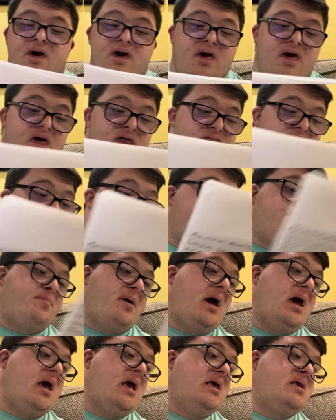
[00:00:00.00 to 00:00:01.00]
Ethan
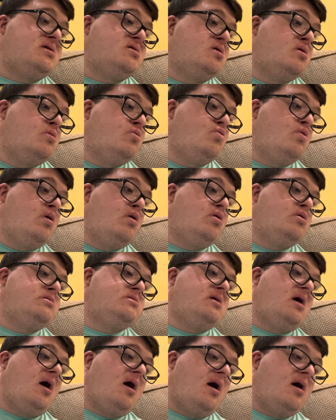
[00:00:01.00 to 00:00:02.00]
Bates will
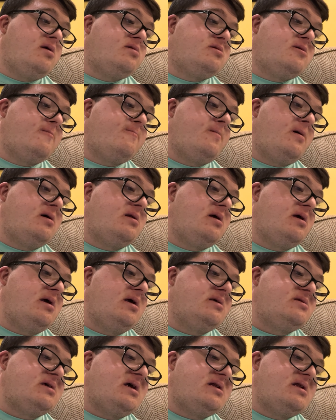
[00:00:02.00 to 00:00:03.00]
not defend
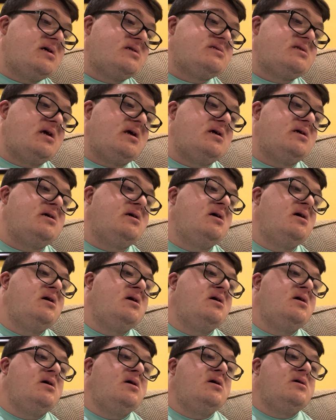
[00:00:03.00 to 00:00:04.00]
his NXT
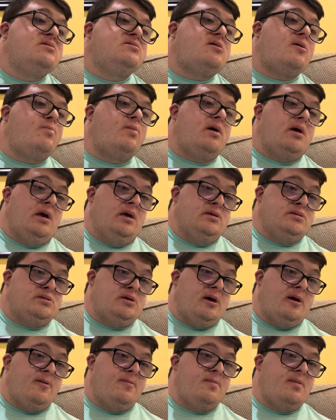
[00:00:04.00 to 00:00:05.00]

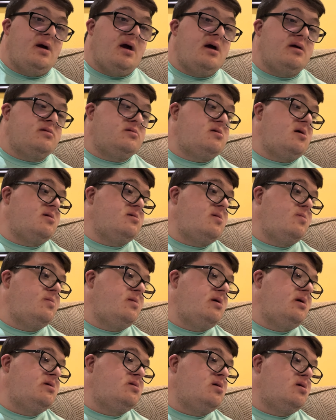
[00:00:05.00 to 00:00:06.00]
championship at
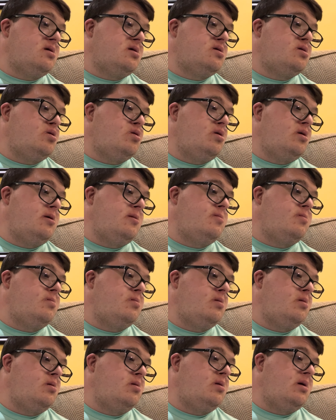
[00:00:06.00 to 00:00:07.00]
WWE
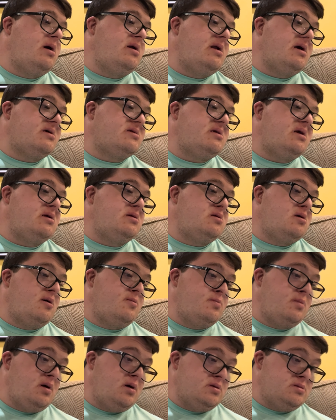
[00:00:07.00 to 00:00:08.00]
2024 NXT No
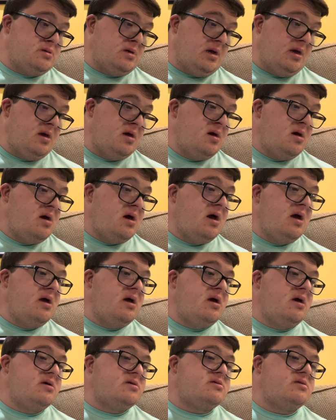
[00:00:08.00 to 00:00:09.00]
Mercy, and
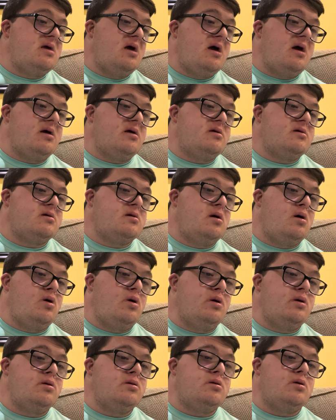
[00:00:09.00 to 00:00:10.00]
he's not
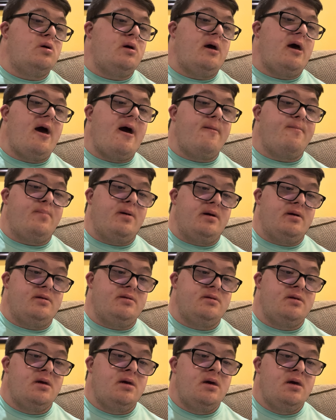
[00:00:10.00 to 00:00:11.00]
going to happen.